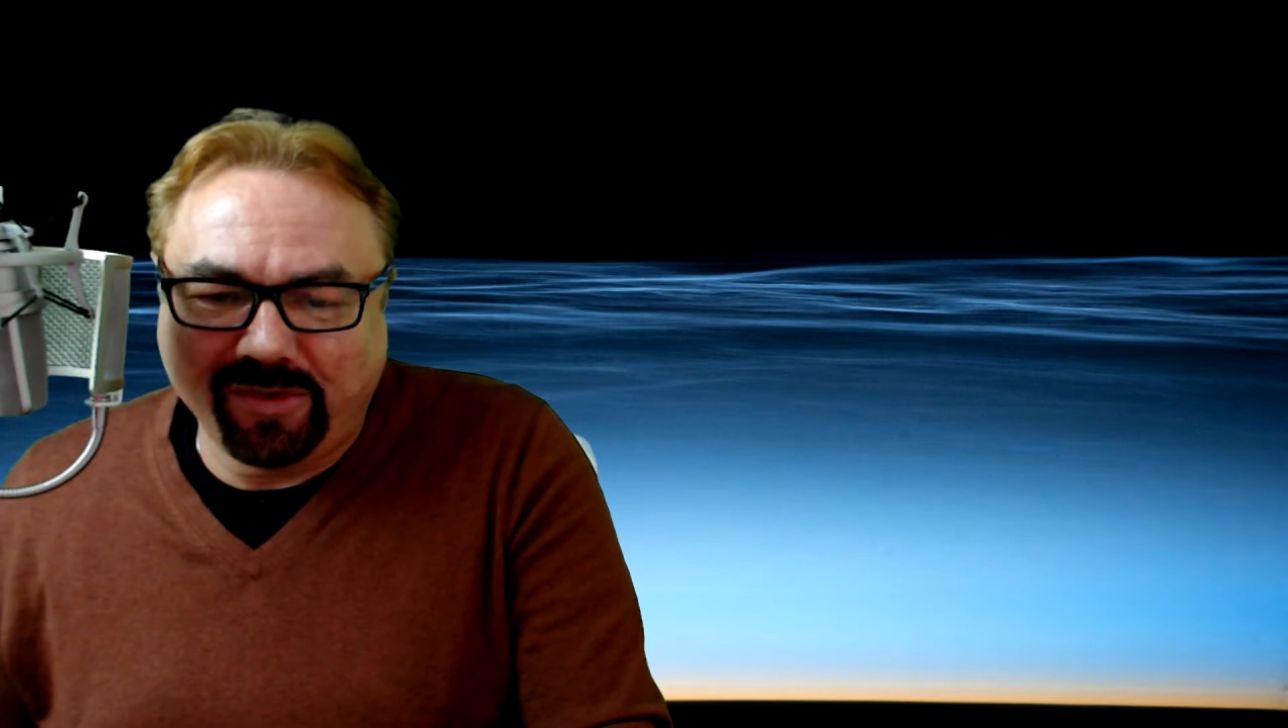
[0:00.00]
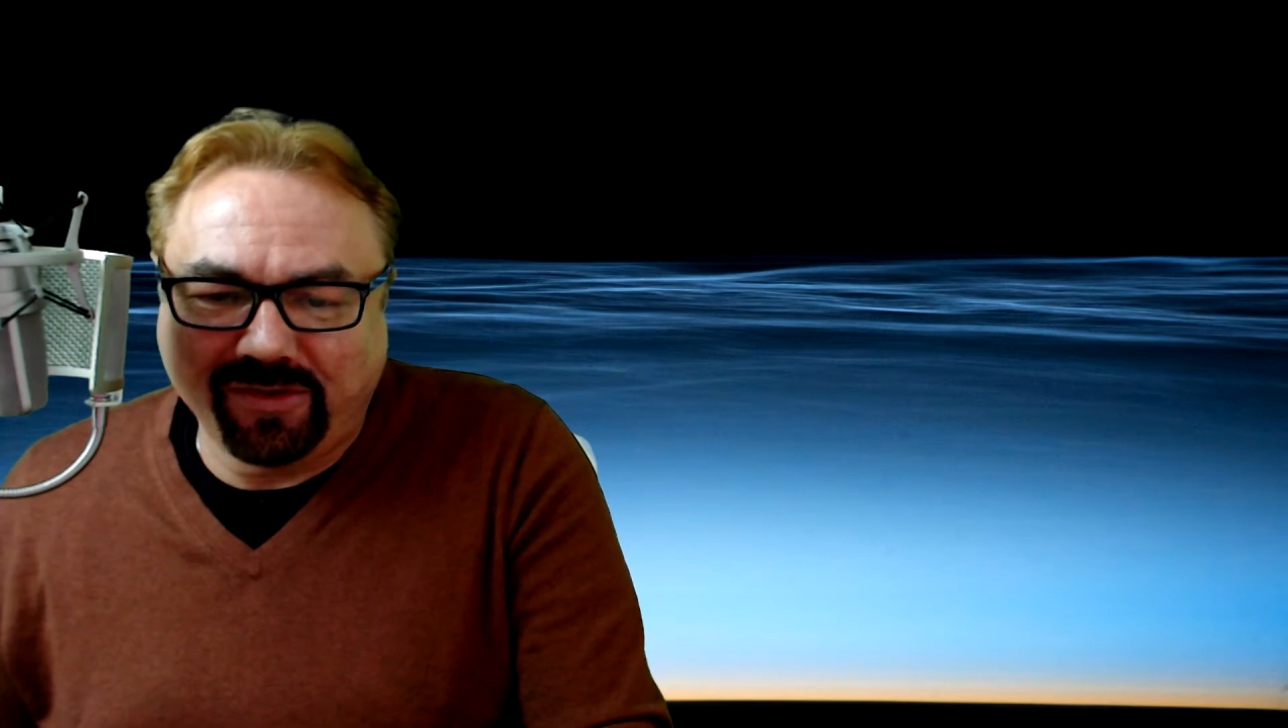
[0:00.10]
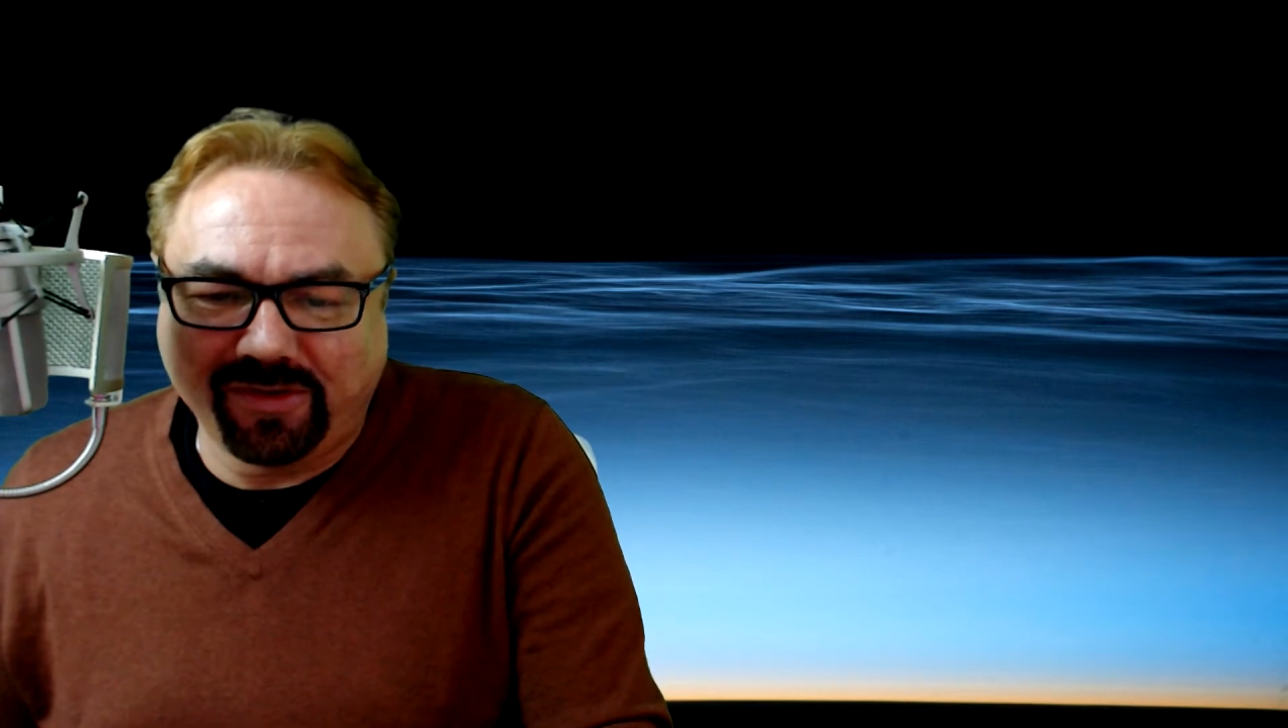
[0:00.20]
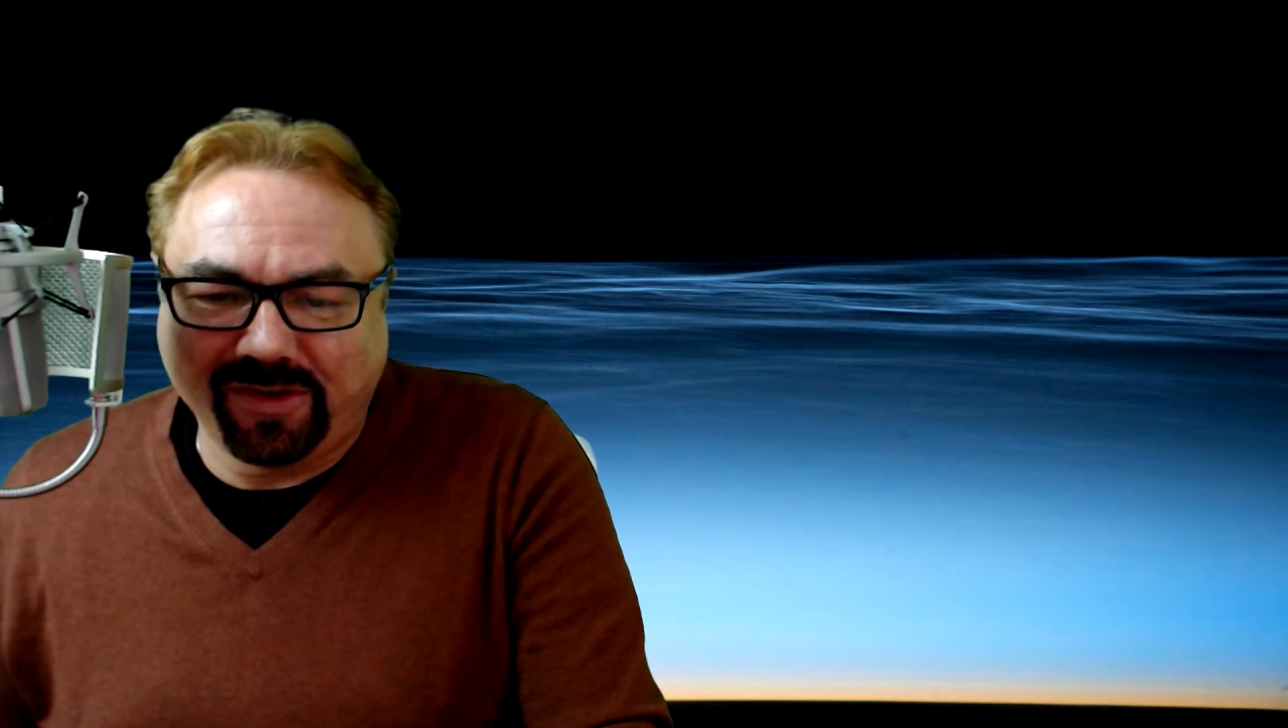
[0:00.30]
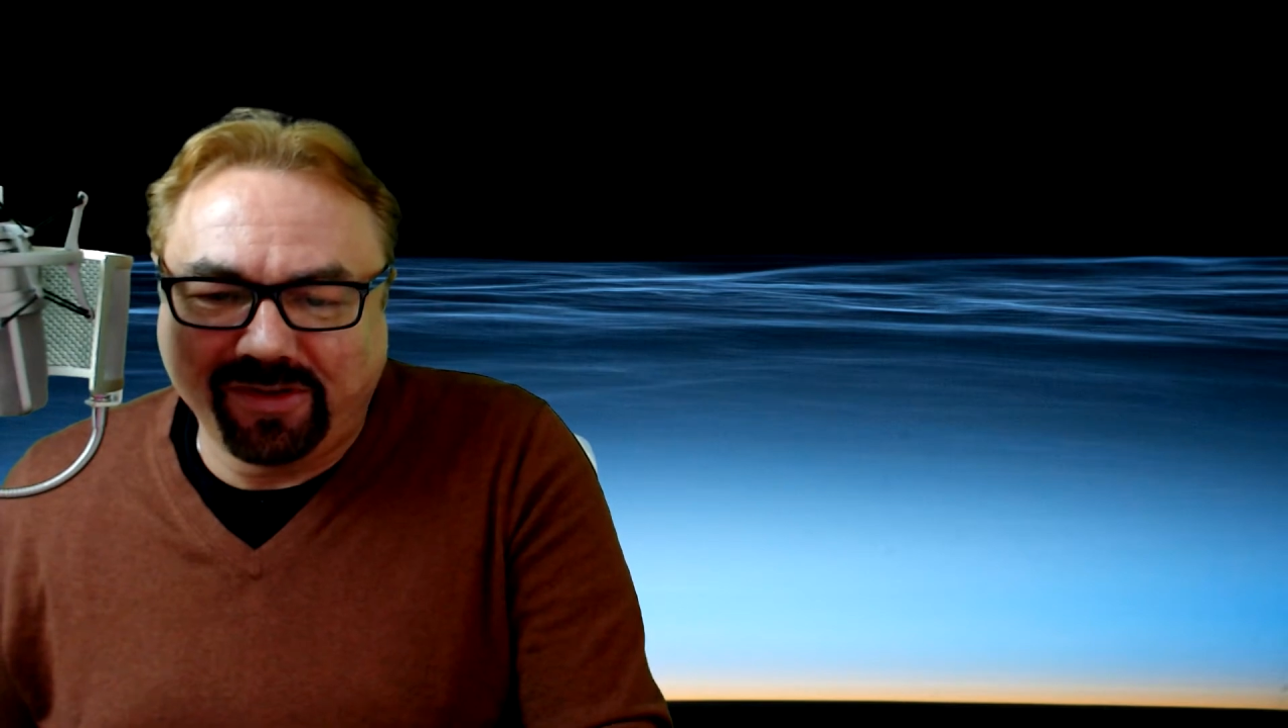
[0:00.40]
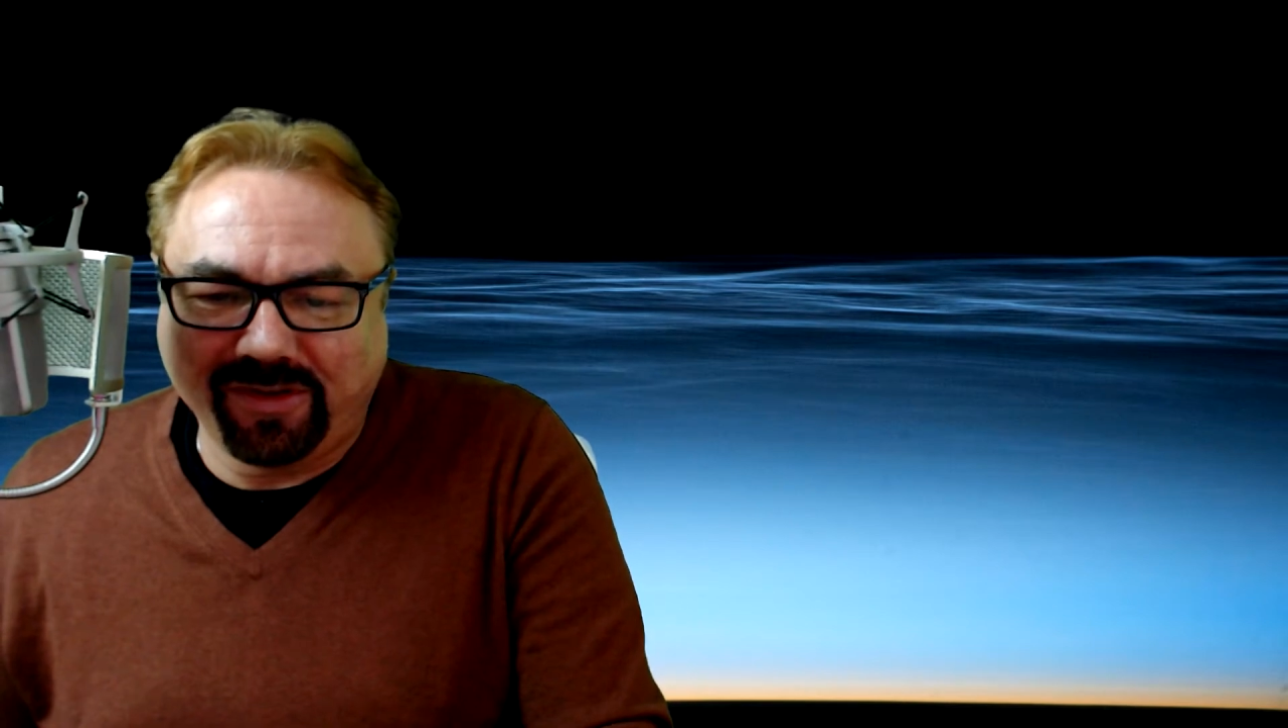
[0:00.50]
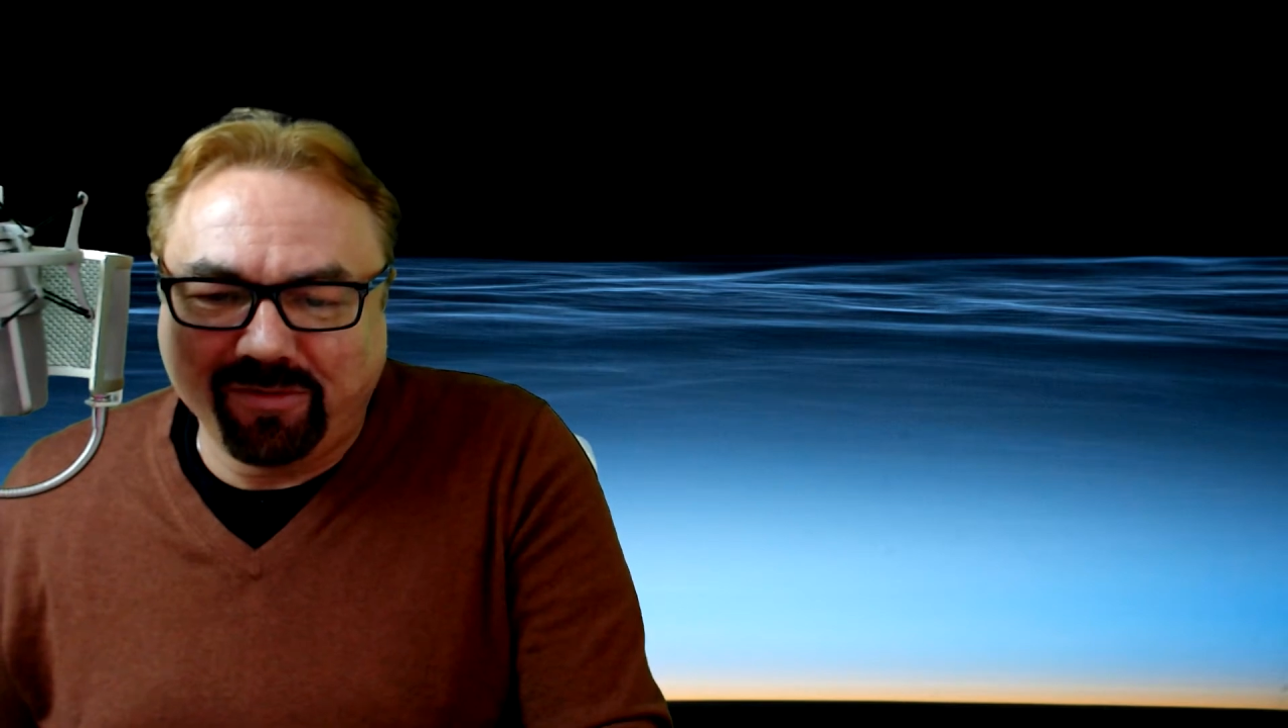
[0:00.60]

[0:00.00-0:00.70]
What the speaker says: Let's see if